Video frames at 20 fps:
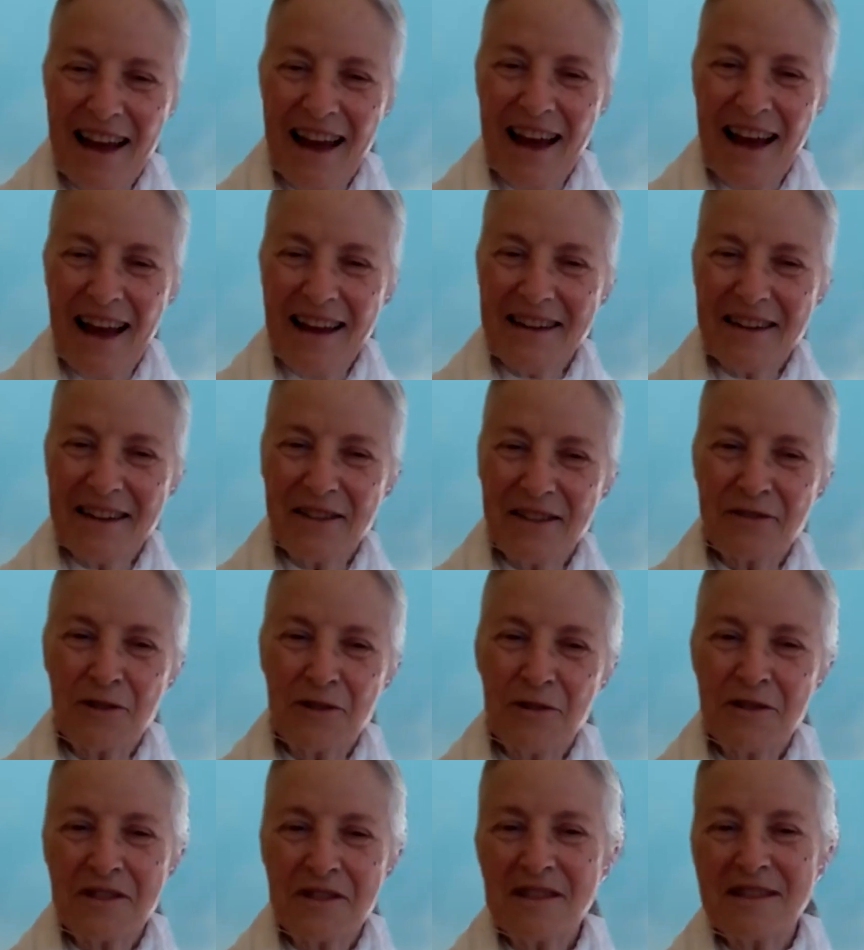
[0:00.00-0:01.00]
And of
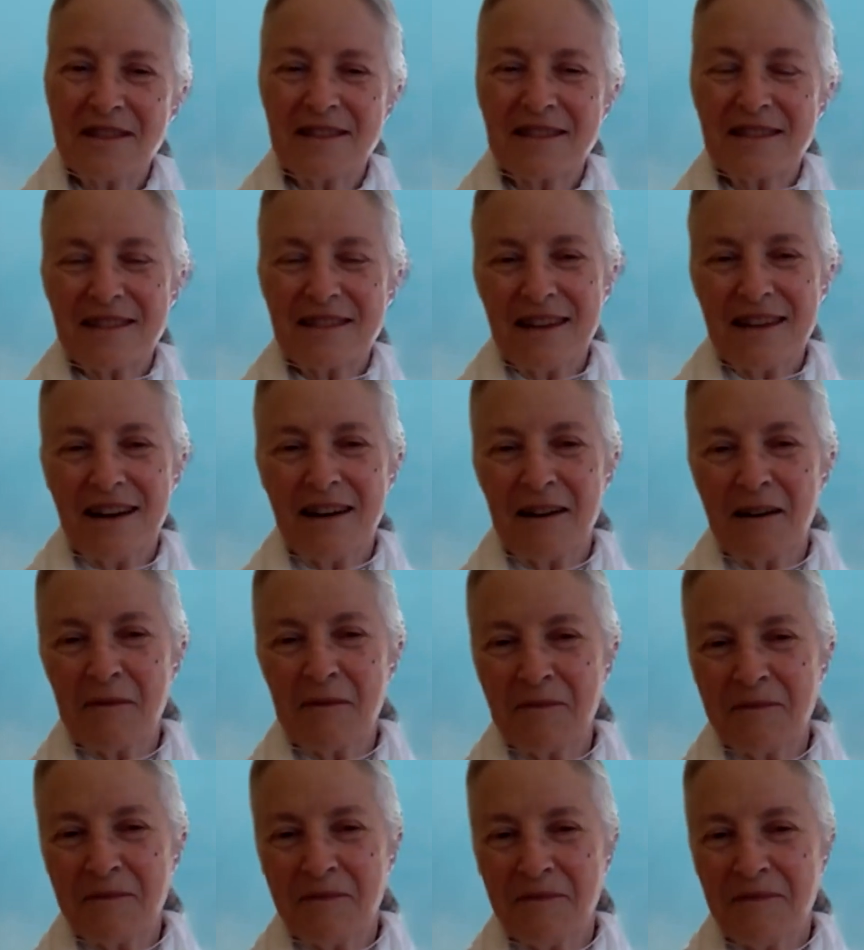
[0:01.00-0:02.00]
course,
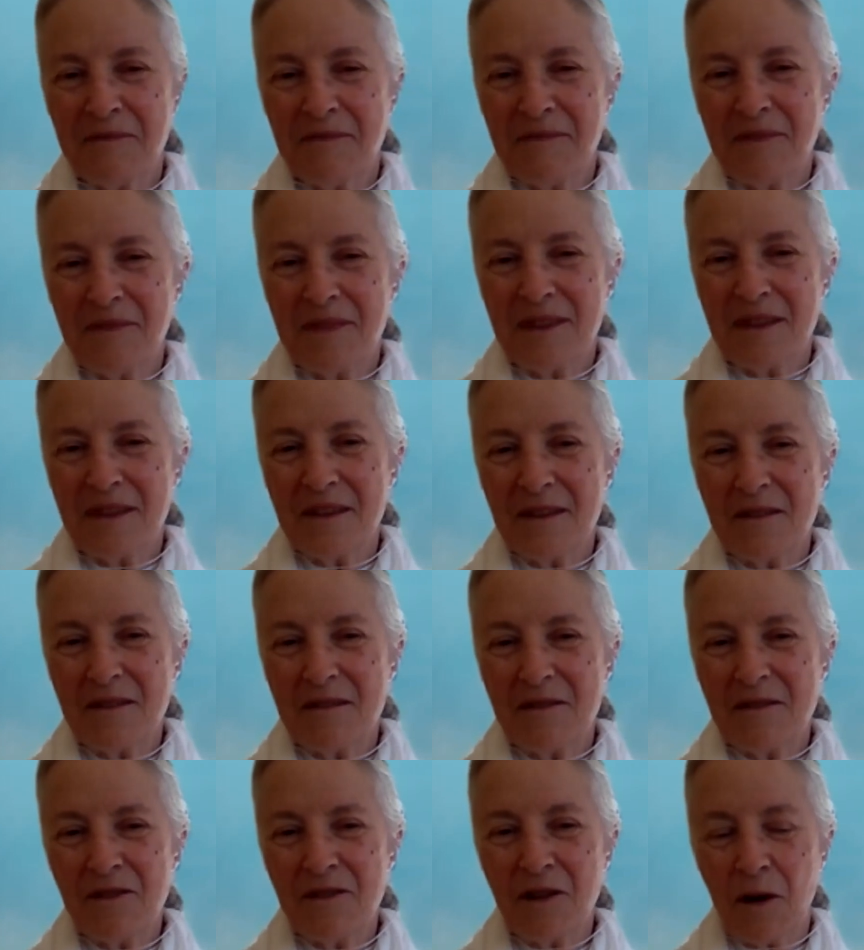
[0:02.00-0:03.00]

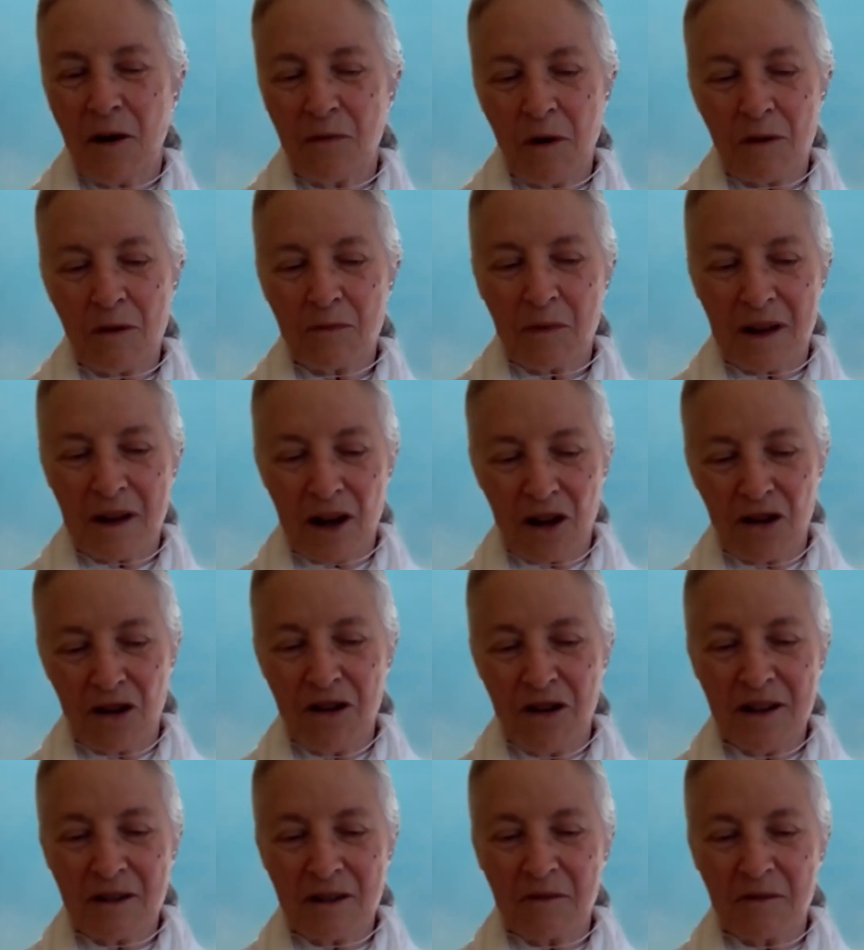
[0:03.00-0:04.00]
you know, what we're
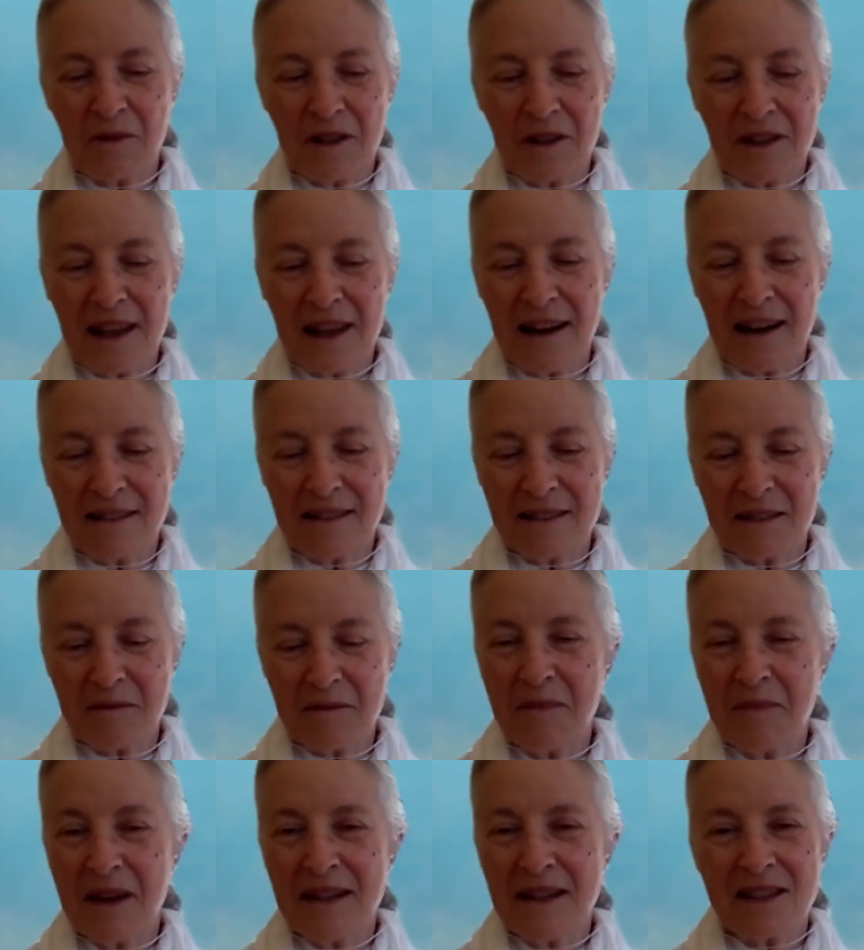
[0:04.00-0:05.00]
learning with our
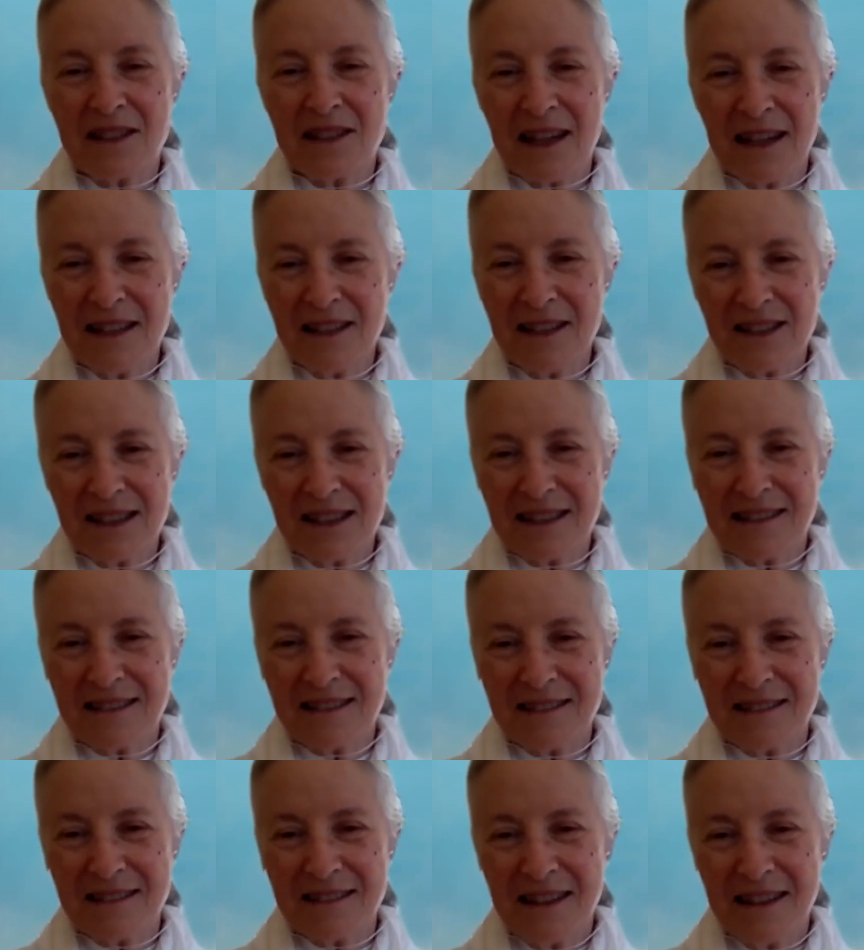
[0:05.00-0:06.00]

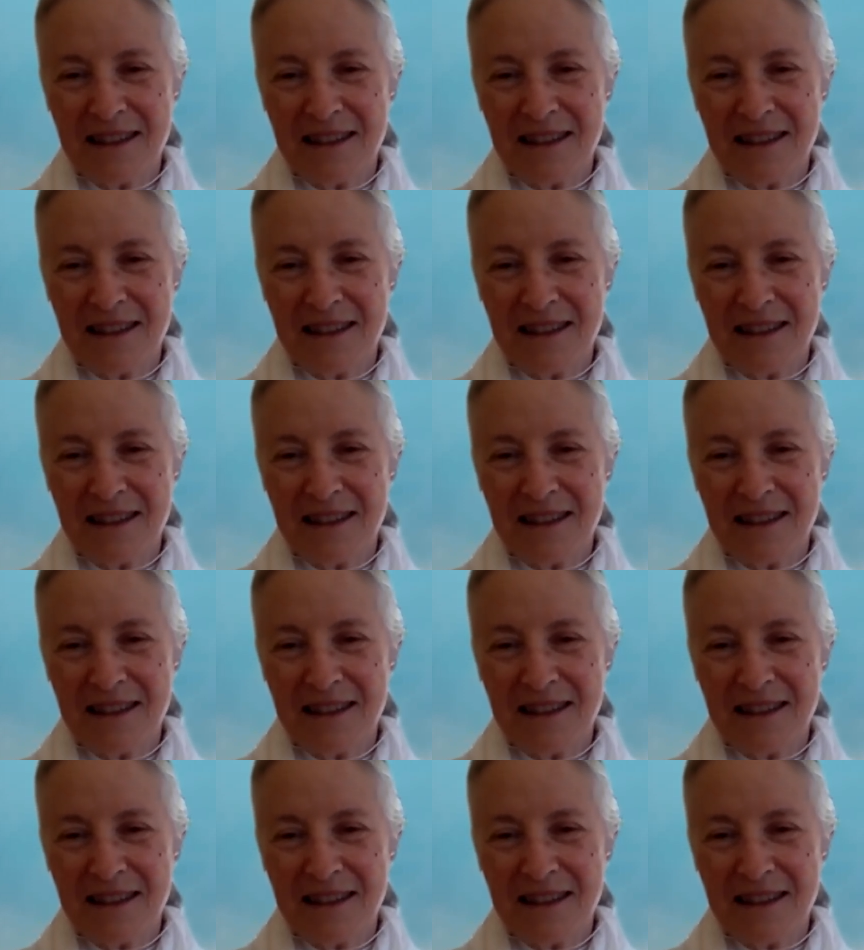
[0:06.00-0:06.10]
meditation